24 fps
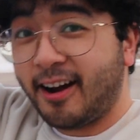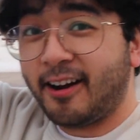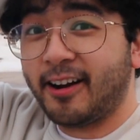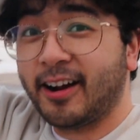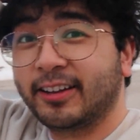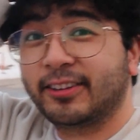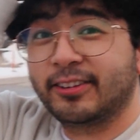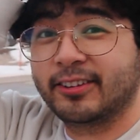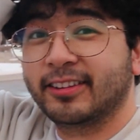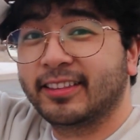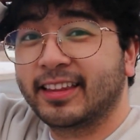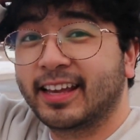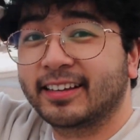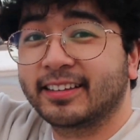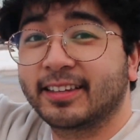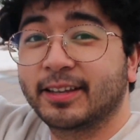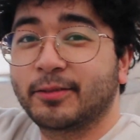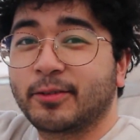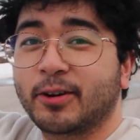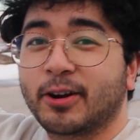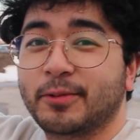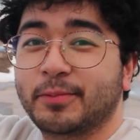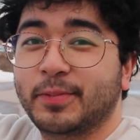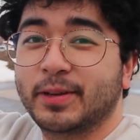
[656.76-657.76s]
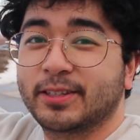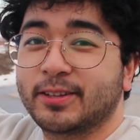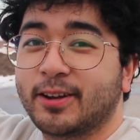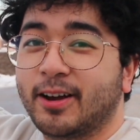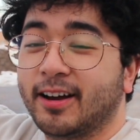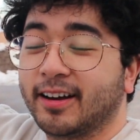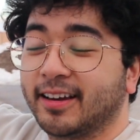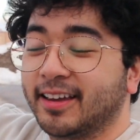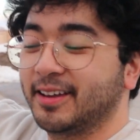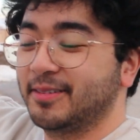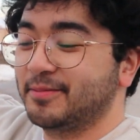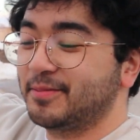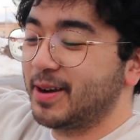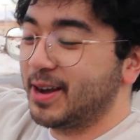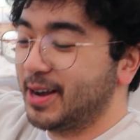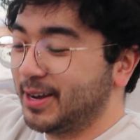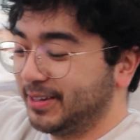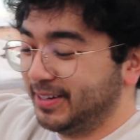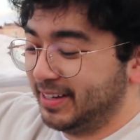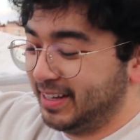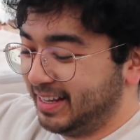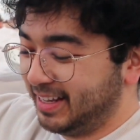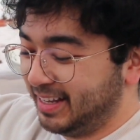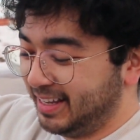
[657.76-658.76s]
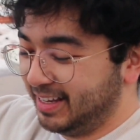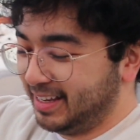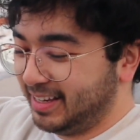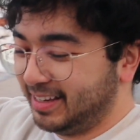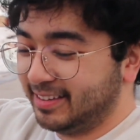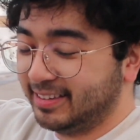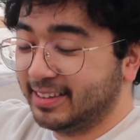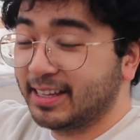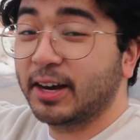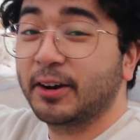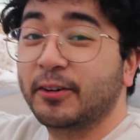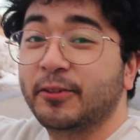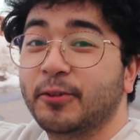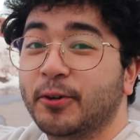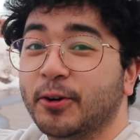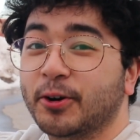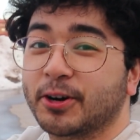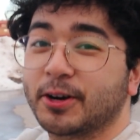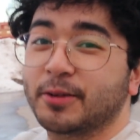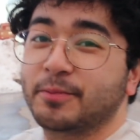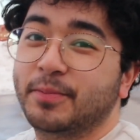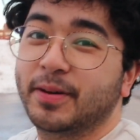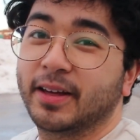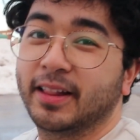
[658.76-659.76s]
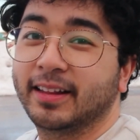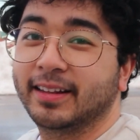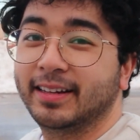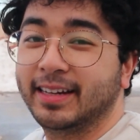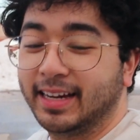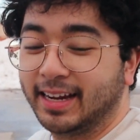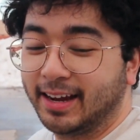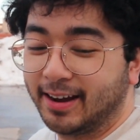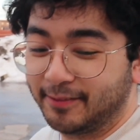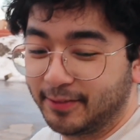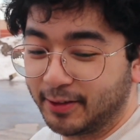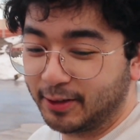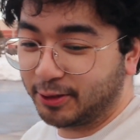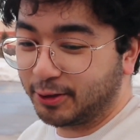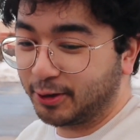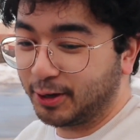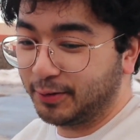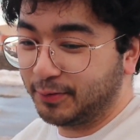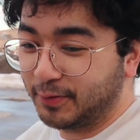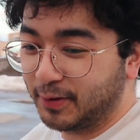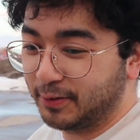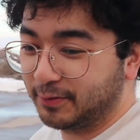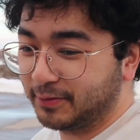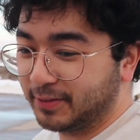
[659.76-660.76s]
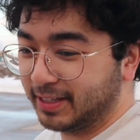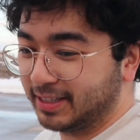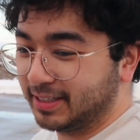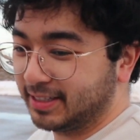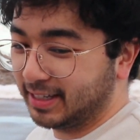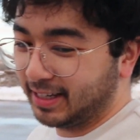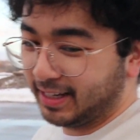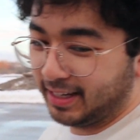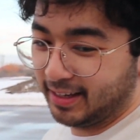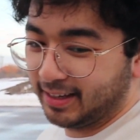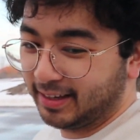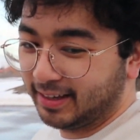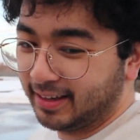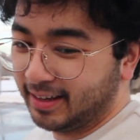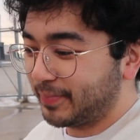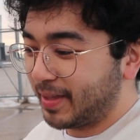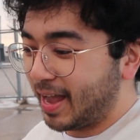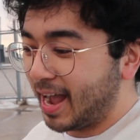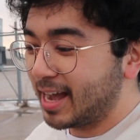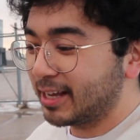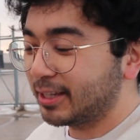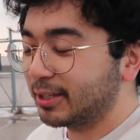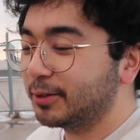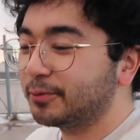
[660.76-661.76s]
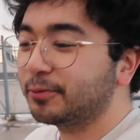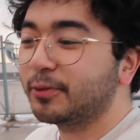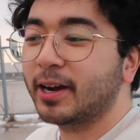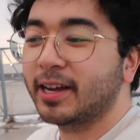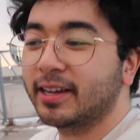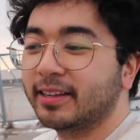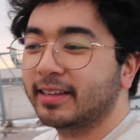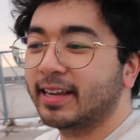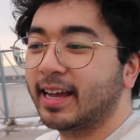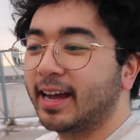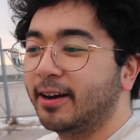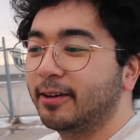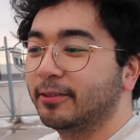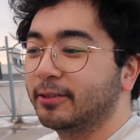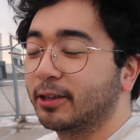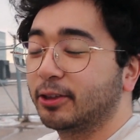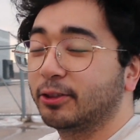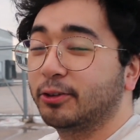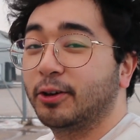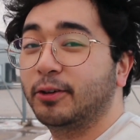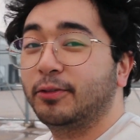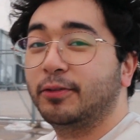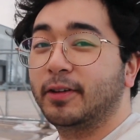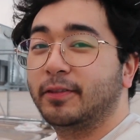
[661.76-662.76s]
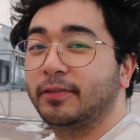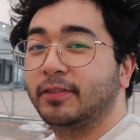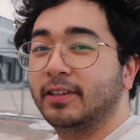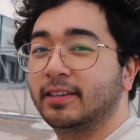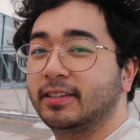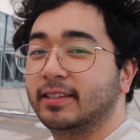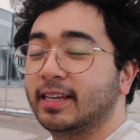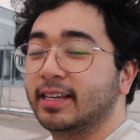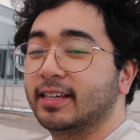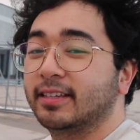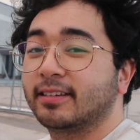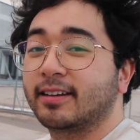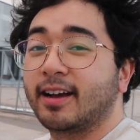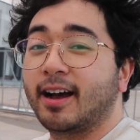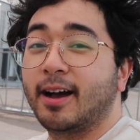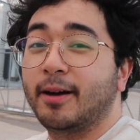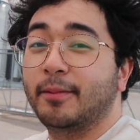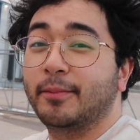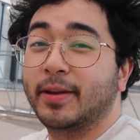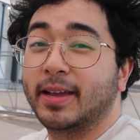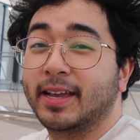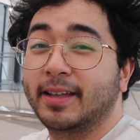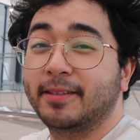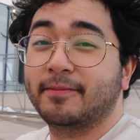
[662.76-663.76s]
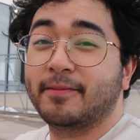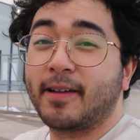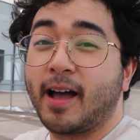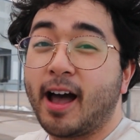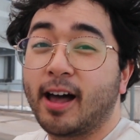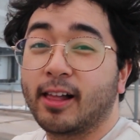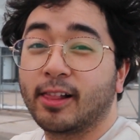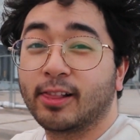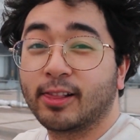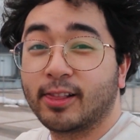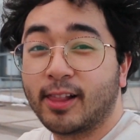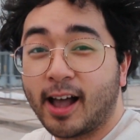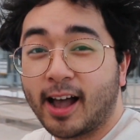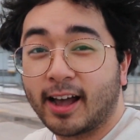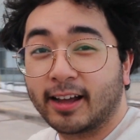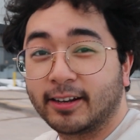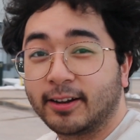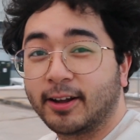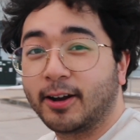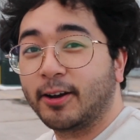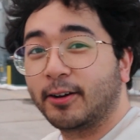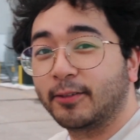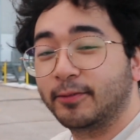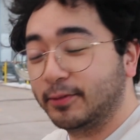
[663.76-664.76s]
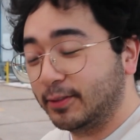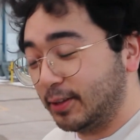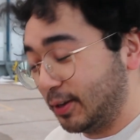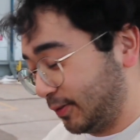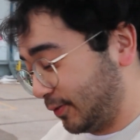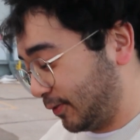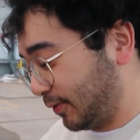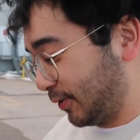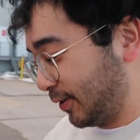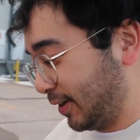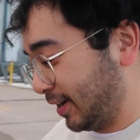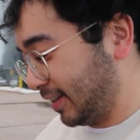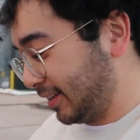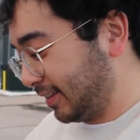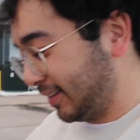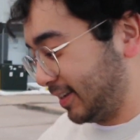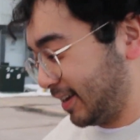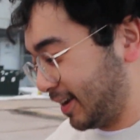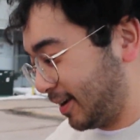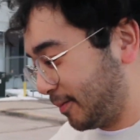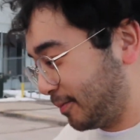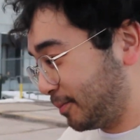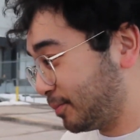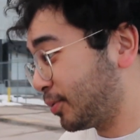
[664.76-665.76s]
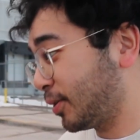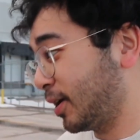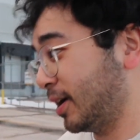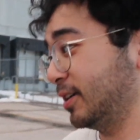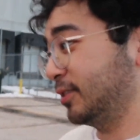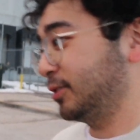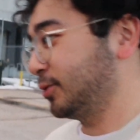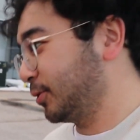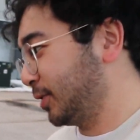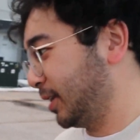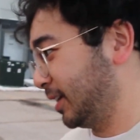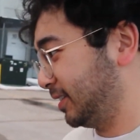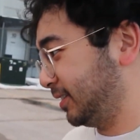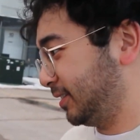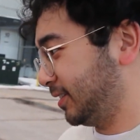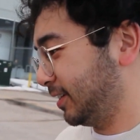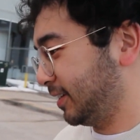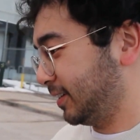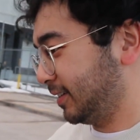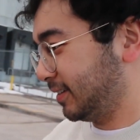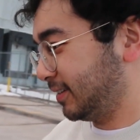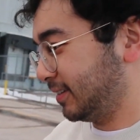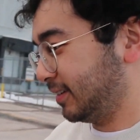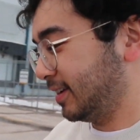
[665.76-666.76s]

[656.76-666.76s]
Alright, so the next thing we're gonna be talking about is the affordability of the 350Z. As of right now, the 350Zs come in a lot of different price ranges.